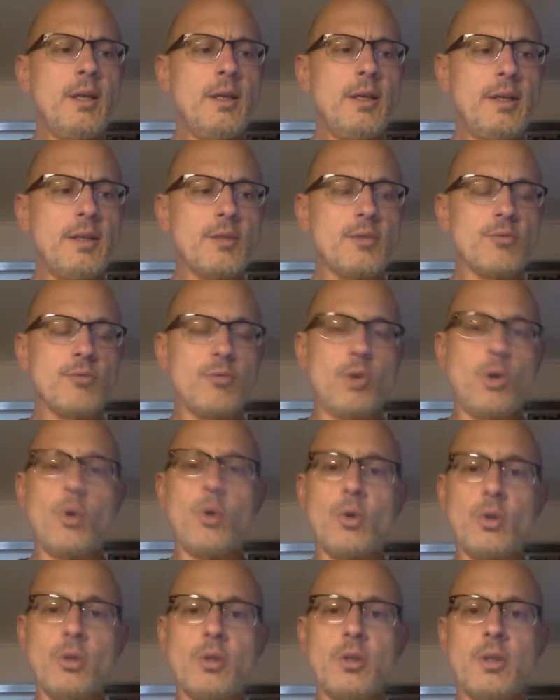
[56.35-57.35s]
its
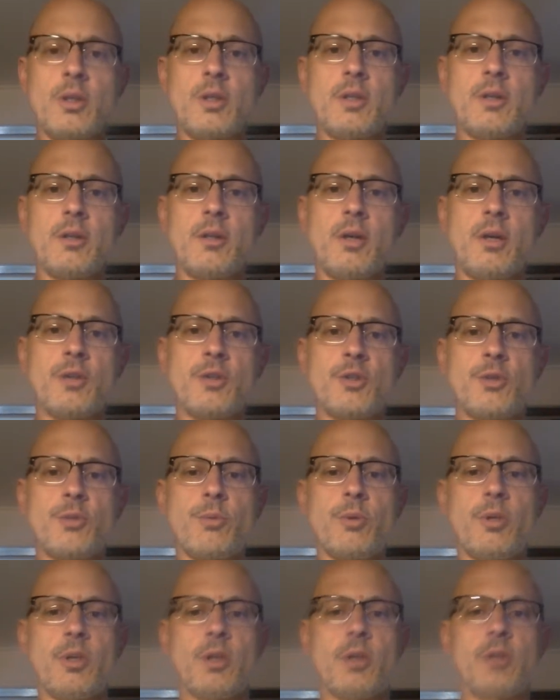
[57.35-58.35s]
role in the larger
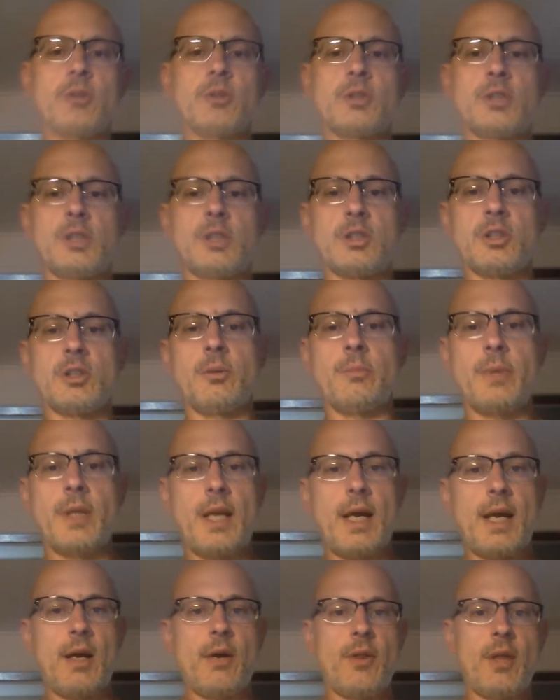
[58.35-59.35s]
political system,
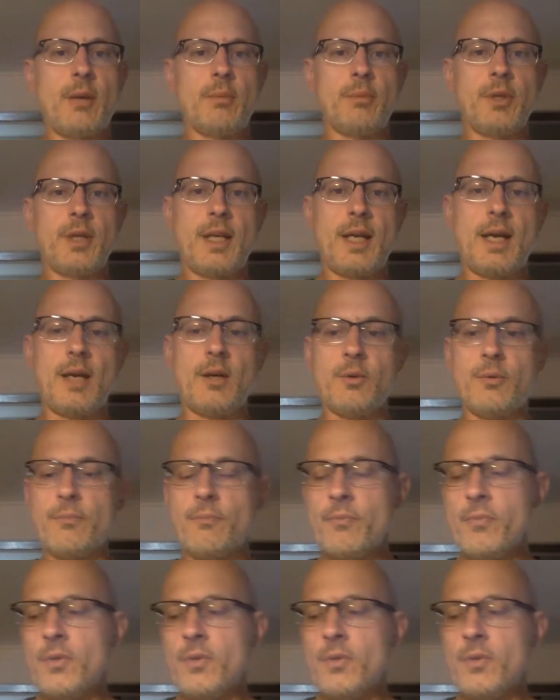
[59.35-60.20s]
and how that played out.